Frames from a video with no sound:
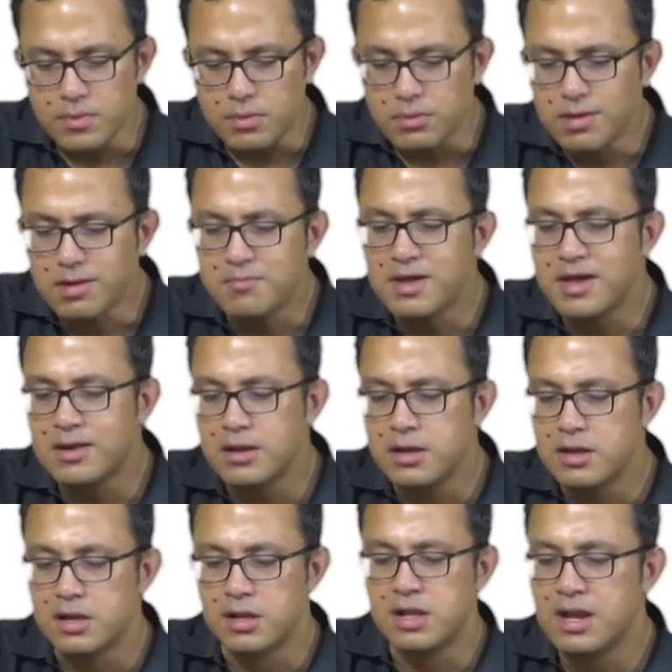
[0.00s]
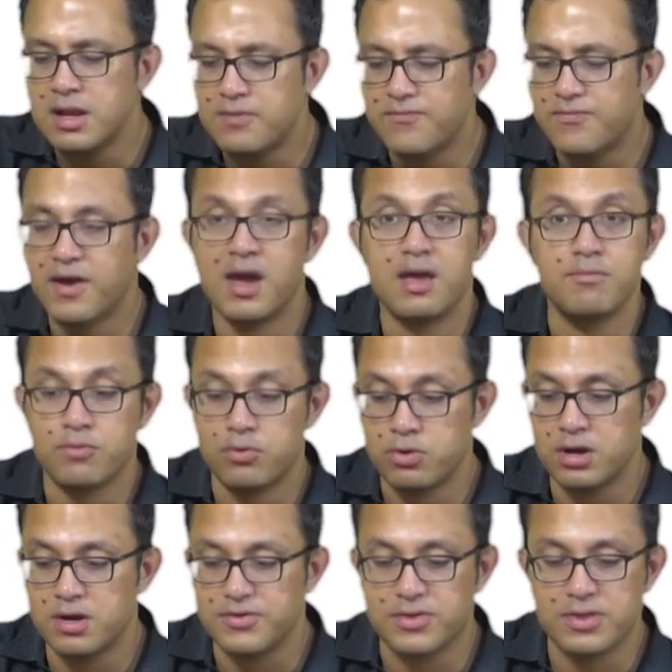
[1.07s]
Young man, lean, fair, and
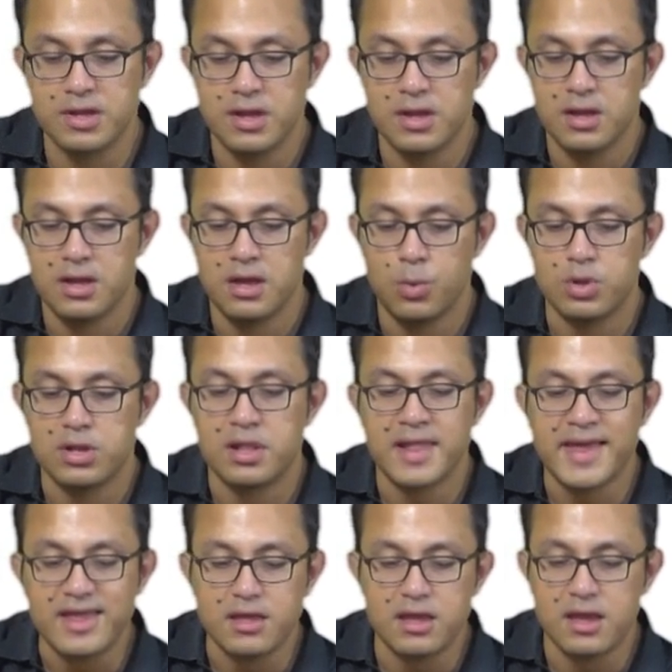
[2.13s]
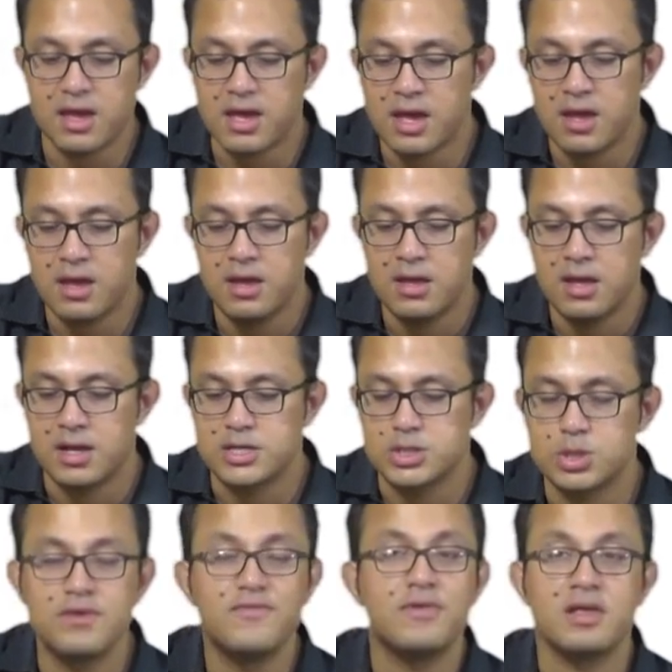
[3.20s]
morose, with lanky hair and
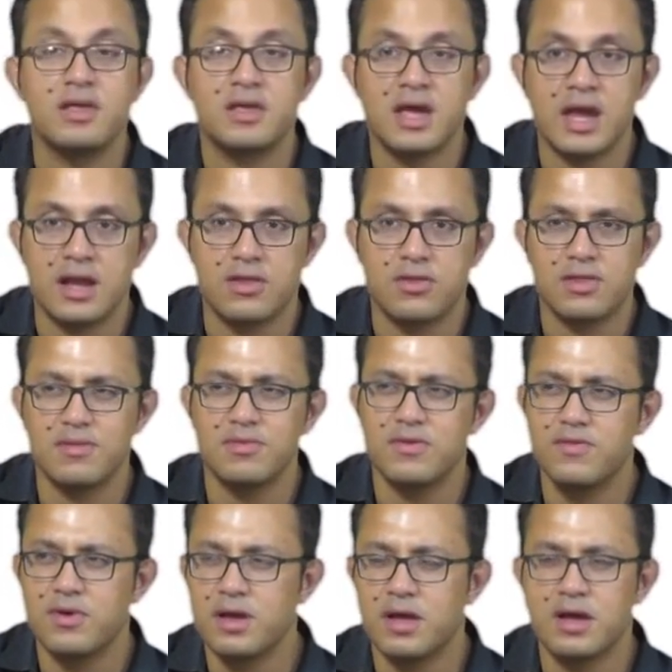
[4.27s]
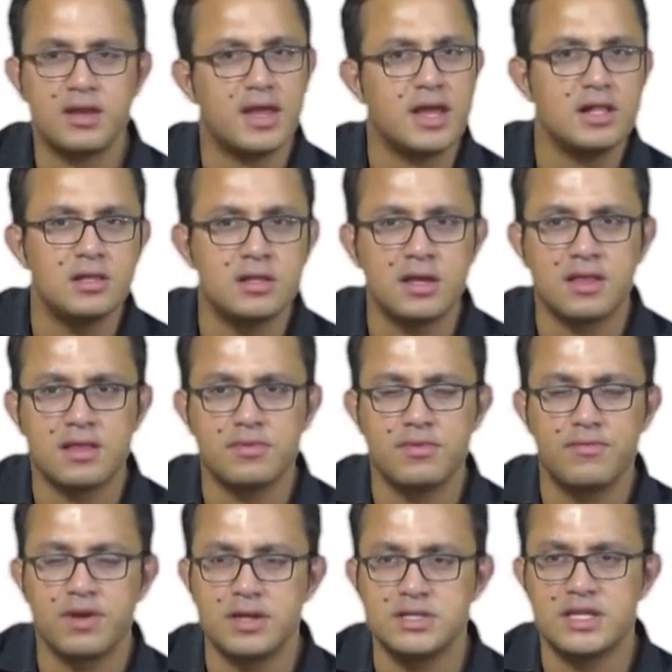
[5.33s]
shuffling gait. So something very unhealthy, something
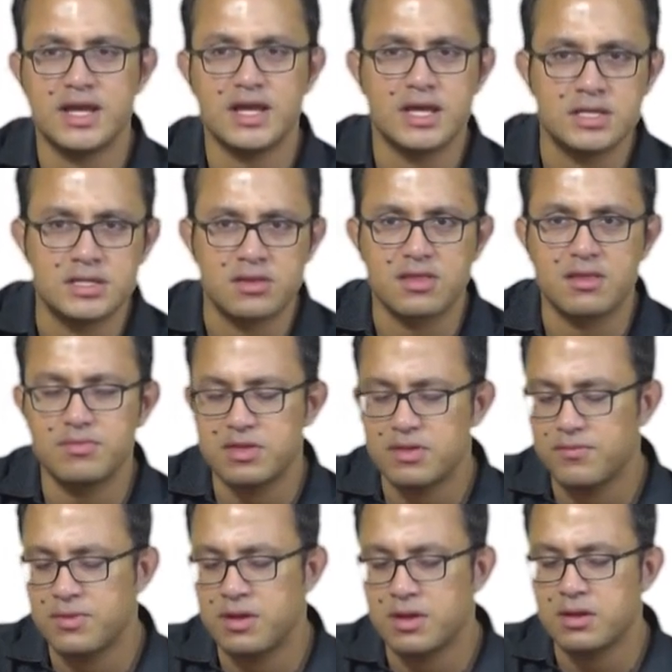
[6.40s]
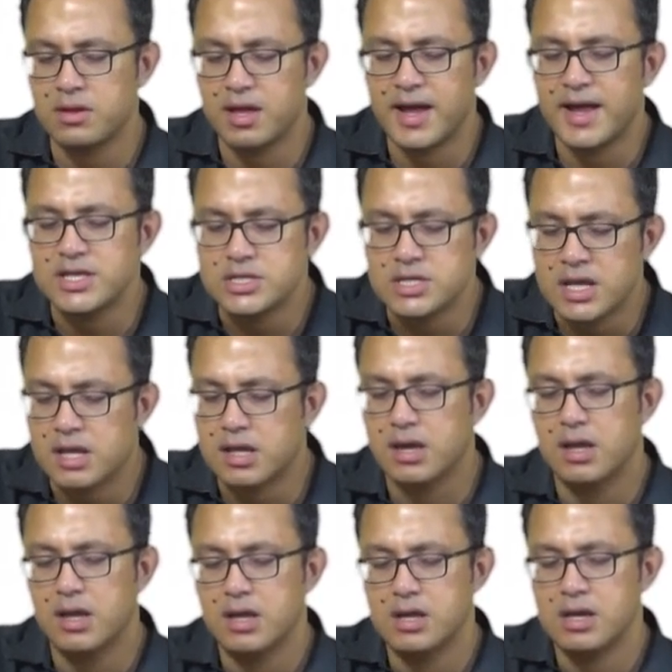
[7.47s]
very decadent, something very unhygienic
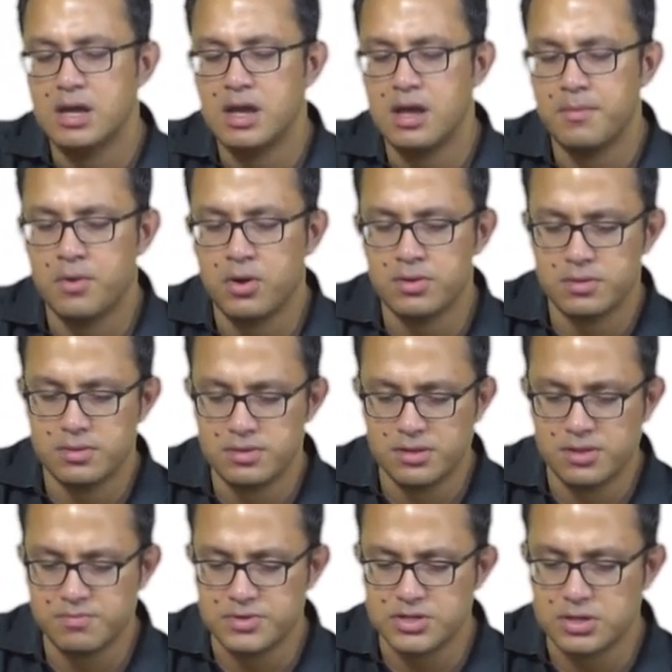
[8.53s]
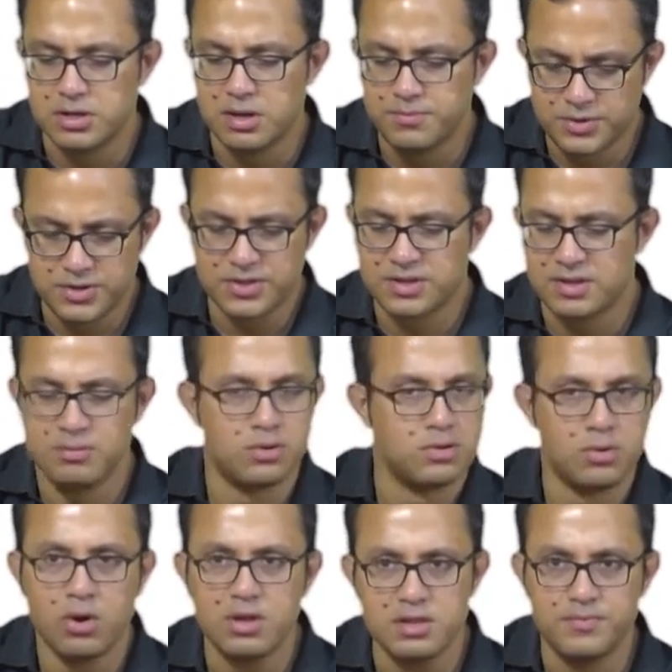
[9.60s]
about this particular person, about
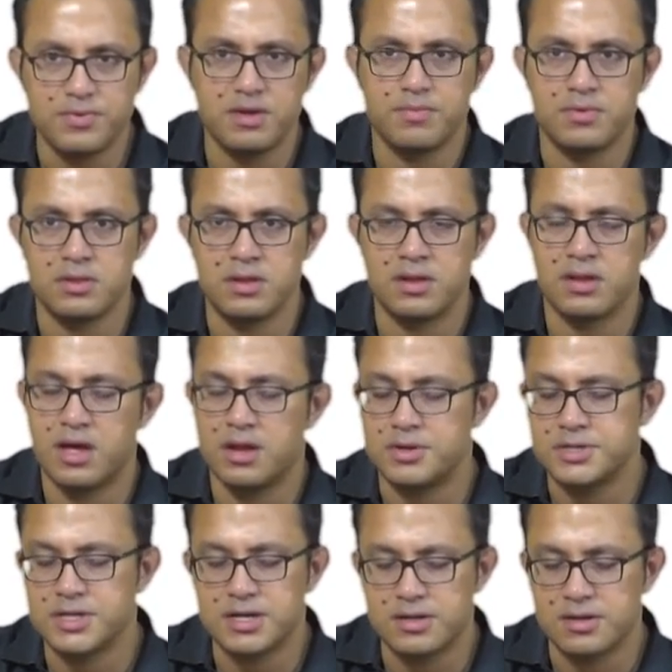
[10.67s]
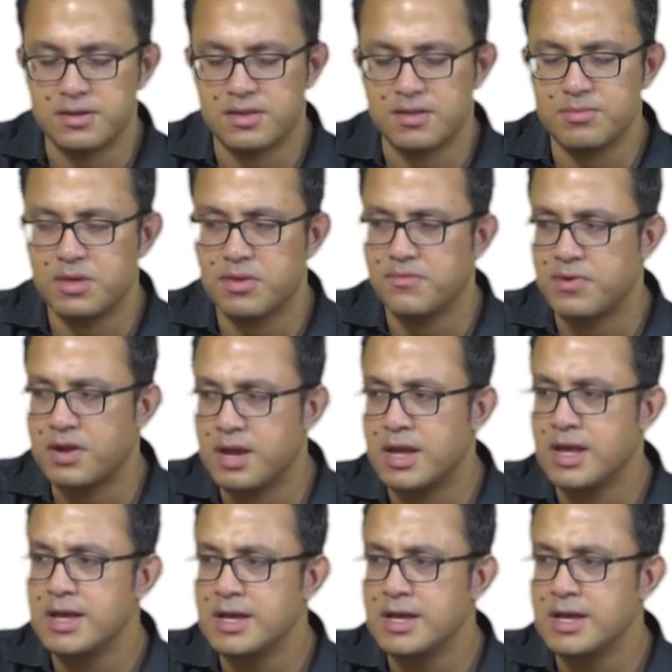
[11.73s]
all the people in Heart of Darkness, something very